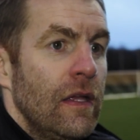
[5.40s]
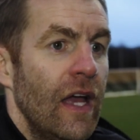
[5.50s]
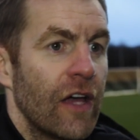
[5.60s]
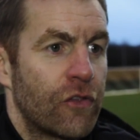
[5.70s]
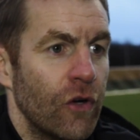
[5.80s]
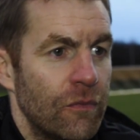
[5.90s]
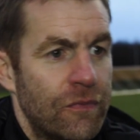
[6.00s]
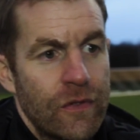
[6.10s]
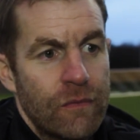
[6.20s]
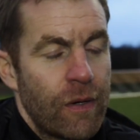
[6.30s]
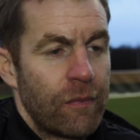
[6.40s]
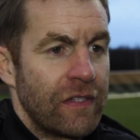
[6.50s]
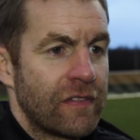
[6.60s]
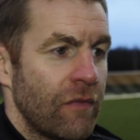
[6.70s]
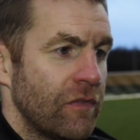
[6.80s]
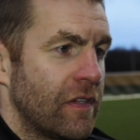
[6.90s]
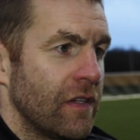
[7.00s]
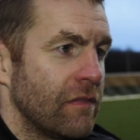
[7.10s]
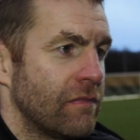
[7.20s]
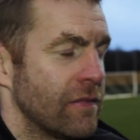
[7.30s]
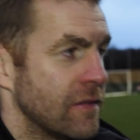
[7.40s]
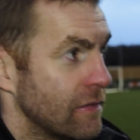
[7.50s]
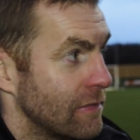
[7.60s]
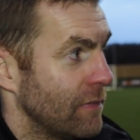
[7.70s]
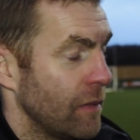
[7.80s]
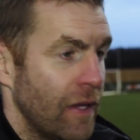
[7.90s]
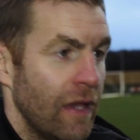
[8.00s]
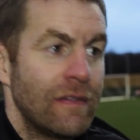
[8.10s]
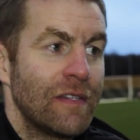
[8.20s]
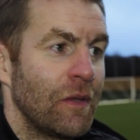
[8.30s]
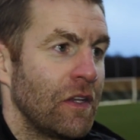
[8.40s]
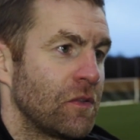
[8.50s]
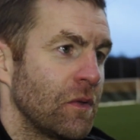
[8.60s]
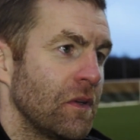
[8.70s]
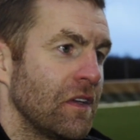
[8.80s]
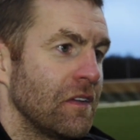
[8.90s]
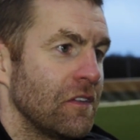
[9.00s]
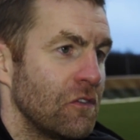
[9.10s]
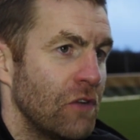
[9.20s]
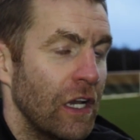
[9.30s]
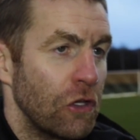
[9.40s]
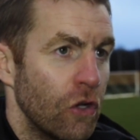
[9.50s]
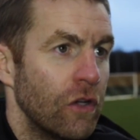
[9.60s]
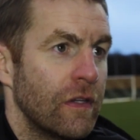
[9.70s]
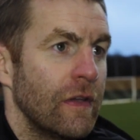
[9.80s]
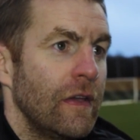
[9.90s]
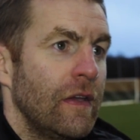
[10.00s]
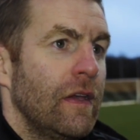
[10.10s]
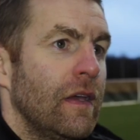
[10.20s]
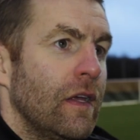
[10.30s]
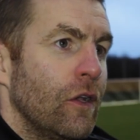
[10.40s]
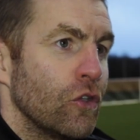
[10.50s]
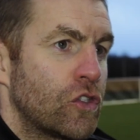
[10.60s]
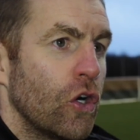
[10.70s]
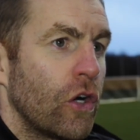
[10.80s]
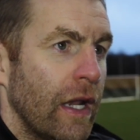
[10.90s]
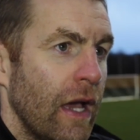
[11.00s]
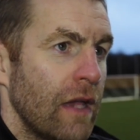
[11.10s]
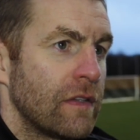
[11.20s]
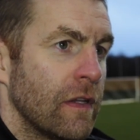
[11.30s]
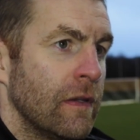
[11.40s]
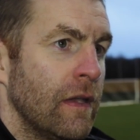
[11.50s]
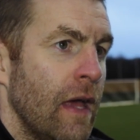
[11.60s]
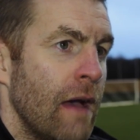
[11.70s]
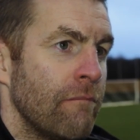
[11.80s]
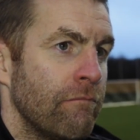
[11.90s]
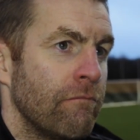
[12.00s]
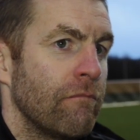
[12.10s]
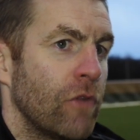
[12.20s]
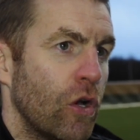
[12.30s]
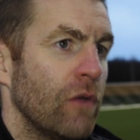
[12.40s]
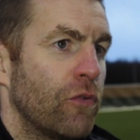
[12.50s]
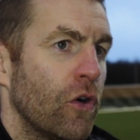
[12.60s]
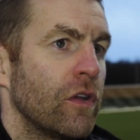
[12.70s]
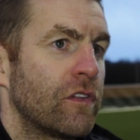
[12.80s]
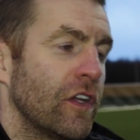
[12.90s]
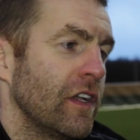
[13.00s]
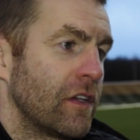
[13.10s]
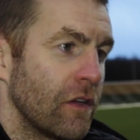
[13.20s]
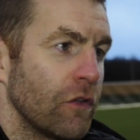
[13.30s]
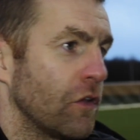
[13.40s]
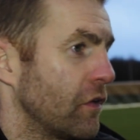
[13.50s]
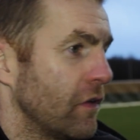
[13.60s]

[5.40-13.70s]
Yeah, I thought for probably 70, maybe 80 minutes, we were really good. Looked organised and going forward, certainly got